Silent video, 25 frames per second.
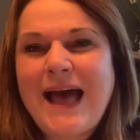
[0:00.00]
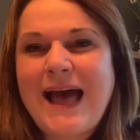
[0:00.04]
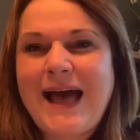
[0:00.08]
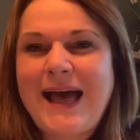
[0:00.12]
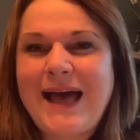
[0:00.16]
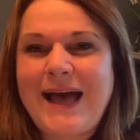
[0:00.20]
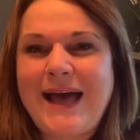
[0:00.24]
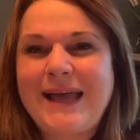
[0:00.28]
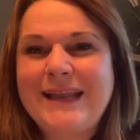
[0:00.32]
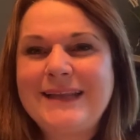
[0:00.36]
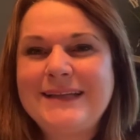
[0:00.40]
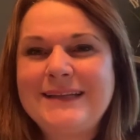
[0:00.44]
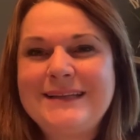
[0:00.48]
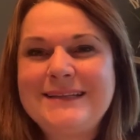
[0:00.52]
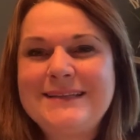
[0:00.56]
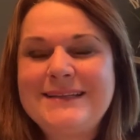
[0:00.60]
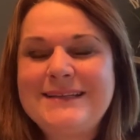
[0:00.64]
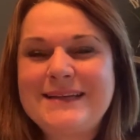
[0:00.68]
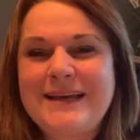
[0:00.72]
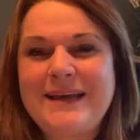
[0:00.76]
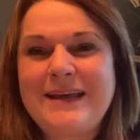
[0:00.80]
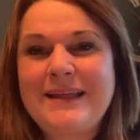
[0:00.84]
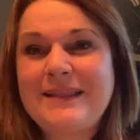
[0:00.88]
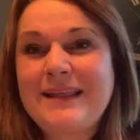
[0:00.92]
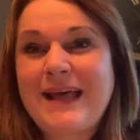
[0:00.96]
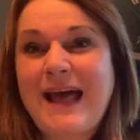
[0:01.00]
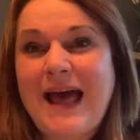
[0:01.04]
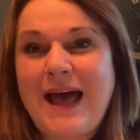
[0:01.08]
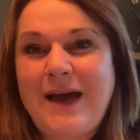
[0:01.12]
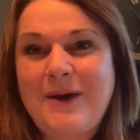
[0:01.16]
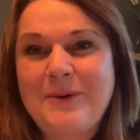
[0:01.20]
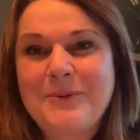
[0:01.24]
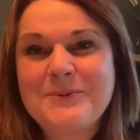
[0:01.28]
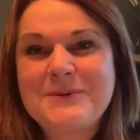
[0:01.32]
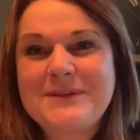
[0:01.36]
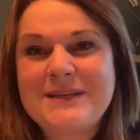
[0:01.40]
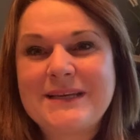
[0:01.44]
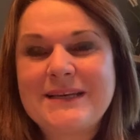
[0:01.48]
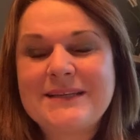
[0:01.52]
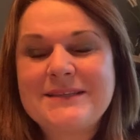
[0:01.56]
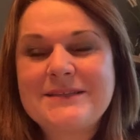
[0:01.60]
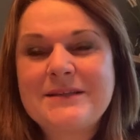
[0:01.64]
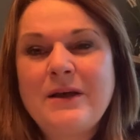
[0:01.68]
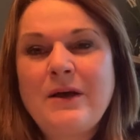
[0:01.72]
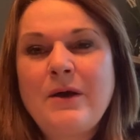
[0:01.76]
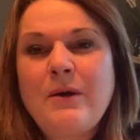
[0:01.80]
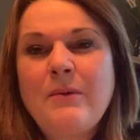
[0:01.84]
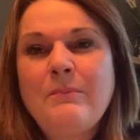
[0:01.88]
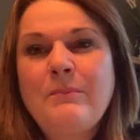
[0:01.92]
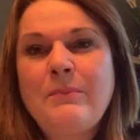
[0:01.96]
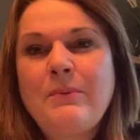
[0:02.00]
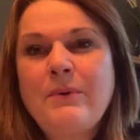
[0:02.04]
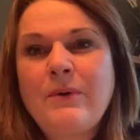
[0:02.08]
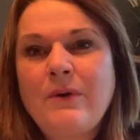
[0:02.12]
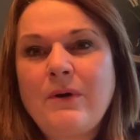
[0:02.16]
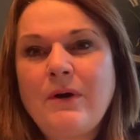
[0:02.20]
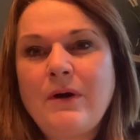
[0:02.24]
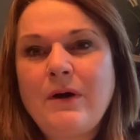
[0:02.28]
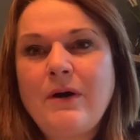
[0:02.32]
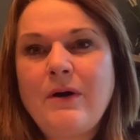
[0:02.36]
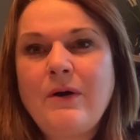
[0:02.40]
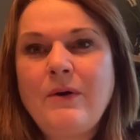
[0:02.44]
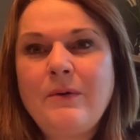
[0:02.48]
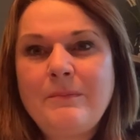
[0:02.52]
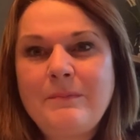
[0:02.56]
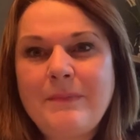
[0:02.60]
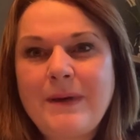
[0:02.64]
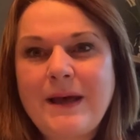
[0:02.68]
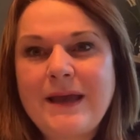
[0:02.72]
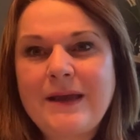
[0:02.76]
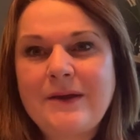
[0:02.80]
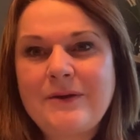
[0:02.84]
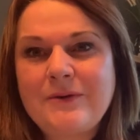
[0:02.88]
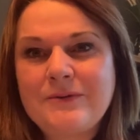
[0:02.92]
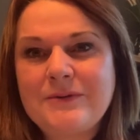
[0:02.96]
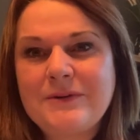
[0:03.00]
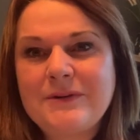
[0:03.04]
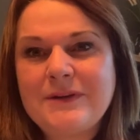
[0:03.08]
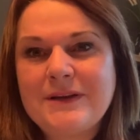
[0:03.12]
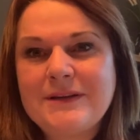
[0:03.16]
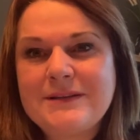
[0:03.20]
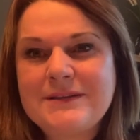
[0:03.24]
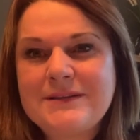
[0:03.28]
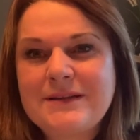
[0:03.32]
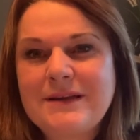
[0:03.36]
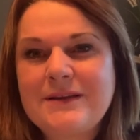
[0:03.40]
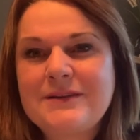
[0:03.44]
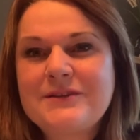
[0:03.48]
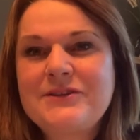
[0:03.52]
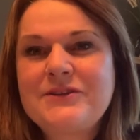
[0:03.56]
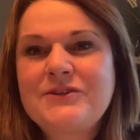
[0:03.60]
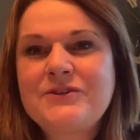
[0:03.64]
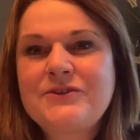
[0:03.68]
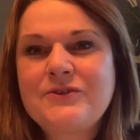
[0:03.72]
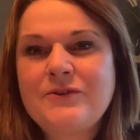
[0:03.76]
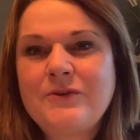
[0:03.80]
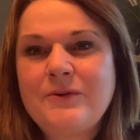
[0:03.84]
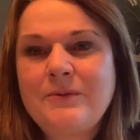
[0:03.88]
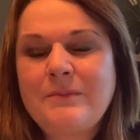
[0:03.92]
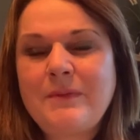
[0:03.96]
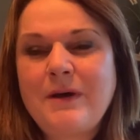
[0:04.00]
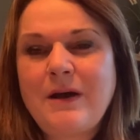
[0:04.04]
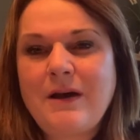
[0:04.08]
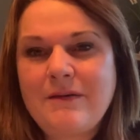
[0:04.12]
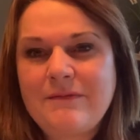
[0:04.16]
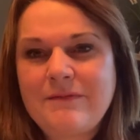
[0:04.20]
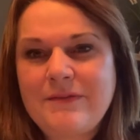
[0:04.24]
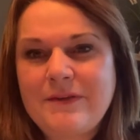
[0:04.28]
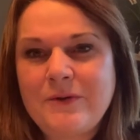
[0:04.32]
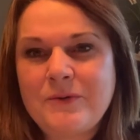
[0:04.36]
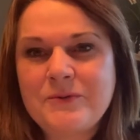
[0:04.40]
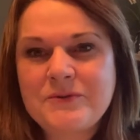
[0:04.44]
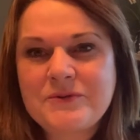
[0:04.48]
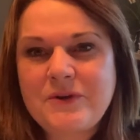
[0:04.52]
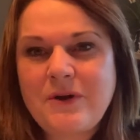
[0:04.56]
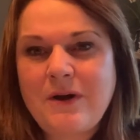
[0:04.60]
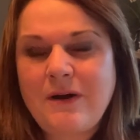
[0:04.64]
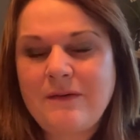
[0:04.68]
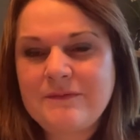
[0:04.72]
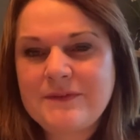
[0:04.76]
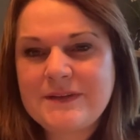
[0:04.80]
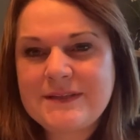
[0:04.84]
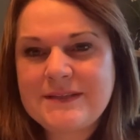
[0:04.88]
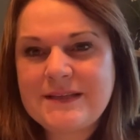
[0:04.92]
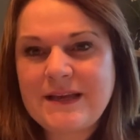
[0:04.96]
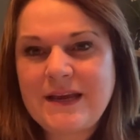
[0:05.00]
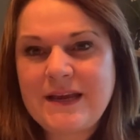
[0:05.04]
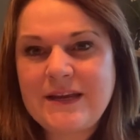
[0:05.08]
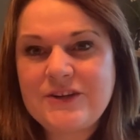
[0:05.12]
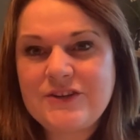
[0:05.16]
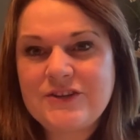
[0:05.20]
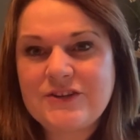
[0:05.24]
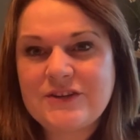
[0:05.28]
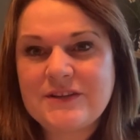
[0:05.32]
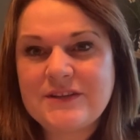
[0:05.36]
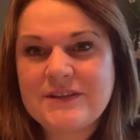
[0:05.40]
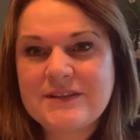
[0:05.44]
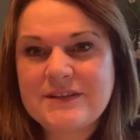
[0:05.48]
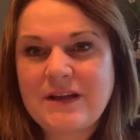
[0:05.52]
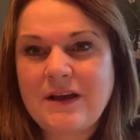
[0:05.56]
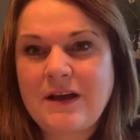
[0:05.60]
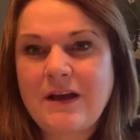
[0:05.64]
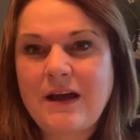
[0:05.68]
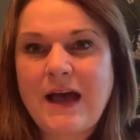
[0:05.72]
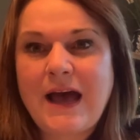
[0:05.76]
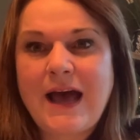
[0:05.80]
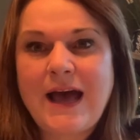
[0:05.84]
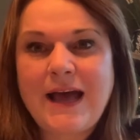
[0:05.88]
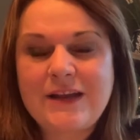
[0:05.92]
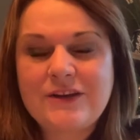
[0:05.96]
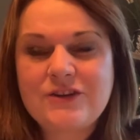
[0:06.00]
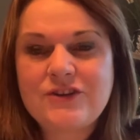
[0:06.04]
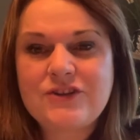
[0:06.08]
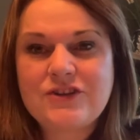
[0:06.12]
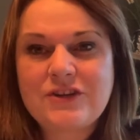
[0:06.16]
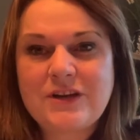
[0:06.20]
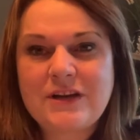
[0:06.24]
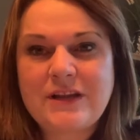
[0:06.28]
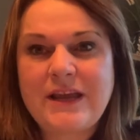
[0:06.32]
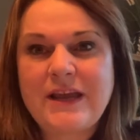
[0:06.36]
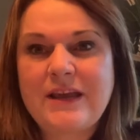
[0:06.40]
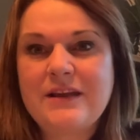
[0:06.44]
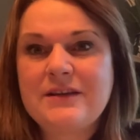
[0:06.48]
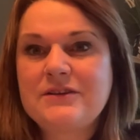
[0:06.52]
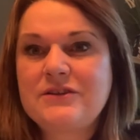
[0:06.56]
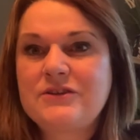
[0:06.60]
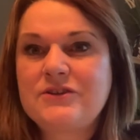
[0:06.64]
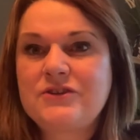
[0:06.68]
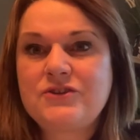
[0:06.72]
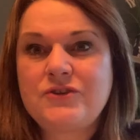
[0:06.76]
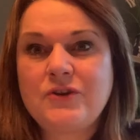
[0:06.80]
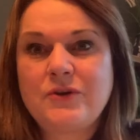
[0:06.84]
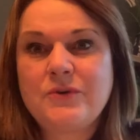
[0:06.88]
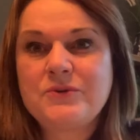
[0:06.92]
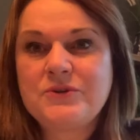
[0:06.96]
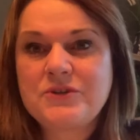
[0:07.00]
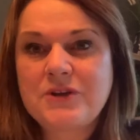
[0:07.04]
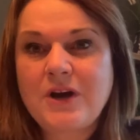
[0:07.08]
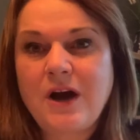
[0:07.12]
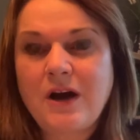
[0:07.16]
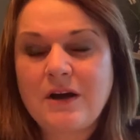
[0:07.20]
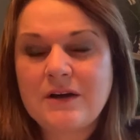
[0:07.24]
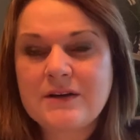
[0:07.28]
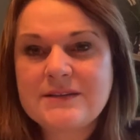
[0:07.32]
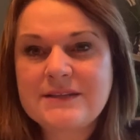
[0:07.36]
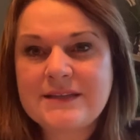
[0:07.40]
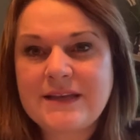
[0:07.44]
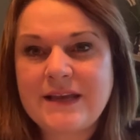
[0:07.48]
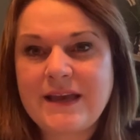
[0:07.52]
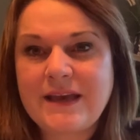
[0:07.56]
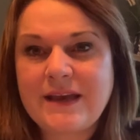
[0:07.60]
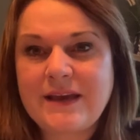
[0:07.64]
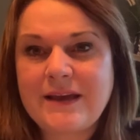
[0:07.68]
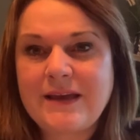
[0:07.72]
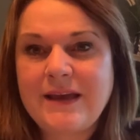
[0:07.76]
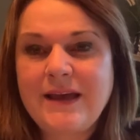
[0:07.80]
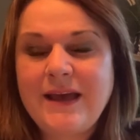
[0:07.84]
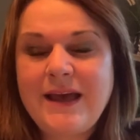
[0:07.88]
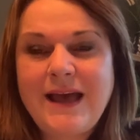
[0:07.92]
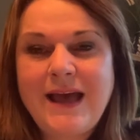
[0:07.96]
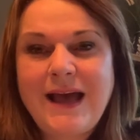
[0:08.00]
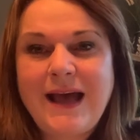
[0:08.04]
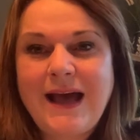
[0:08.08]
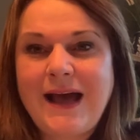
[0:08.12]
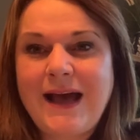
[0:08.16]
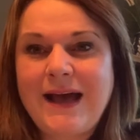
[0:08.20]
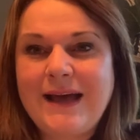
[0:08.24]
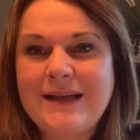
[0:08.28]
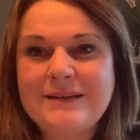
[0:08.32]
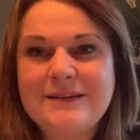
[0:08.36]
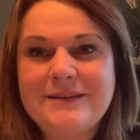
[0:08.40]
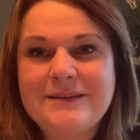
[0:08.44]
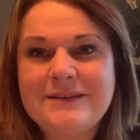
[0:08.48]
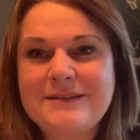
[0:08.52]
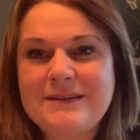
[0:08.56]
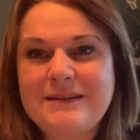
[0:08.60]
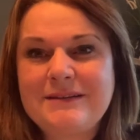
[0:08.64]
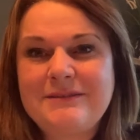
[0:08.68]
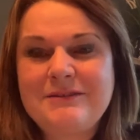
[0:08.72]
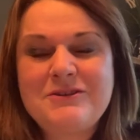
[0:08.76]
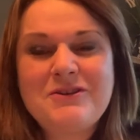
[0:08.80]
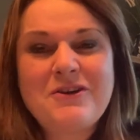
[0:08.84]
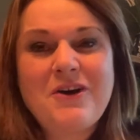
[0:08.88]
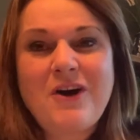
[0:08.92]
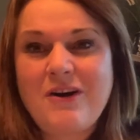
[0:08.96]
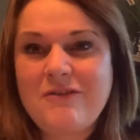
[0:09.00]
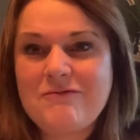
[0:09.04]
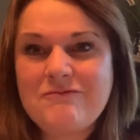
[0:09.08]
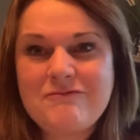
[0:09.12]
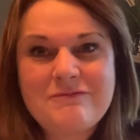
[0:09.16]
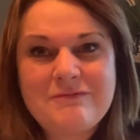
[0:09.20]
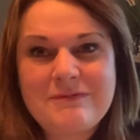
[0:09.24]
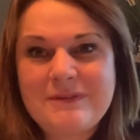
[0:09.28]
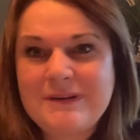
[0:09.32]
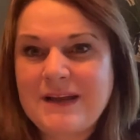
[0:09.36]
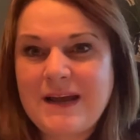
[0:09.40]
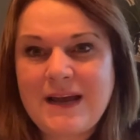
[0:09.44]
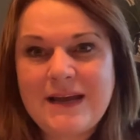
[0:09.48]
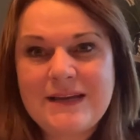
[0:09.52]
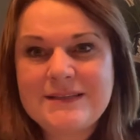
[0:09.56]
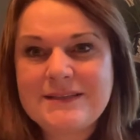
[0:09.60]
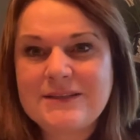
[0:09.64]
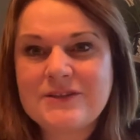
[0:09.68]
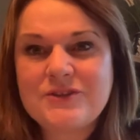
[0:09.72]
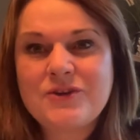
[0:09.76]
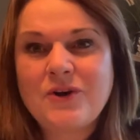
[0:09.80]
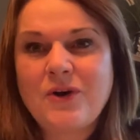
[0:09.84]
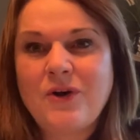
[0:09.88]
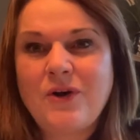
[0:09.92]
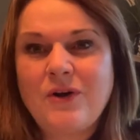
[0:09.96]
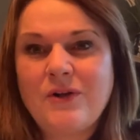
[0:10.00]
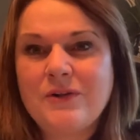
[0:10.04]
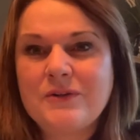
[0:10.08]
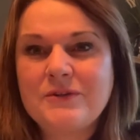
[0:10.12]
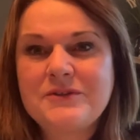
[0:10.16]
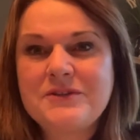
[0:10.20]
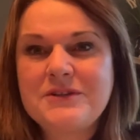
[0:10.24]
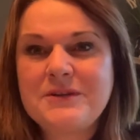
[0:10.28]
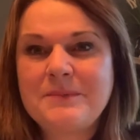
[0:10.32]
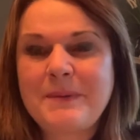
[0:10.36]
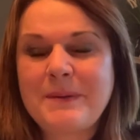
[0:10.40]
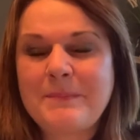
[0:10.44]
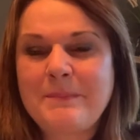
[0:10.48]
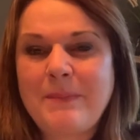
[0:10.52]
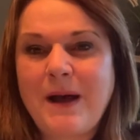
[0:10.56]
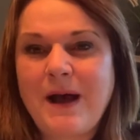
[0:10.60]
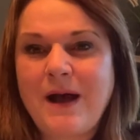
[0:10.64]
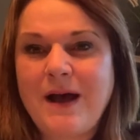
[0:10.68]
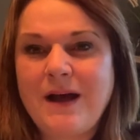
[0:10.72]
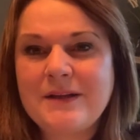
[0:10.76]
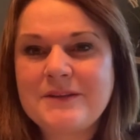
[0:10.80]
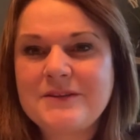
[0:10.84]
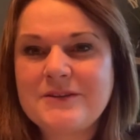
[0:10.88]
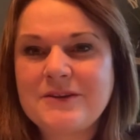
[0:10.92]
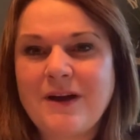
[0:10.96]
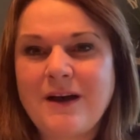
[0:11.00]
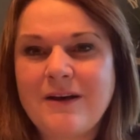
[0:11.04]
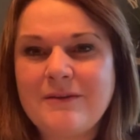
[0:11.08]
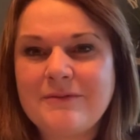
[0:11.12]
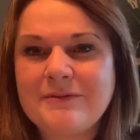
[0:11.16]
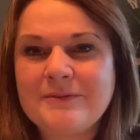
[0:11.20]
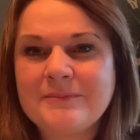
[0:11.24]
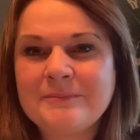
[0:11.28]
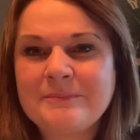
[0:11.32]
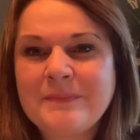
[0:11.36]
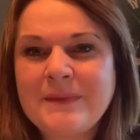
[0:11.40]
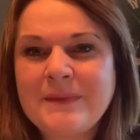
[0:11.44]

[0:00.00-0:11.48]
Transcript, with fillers: and uh, the houses but oh my goodness some of those conversations are actually so toxic and not nice at all to be part of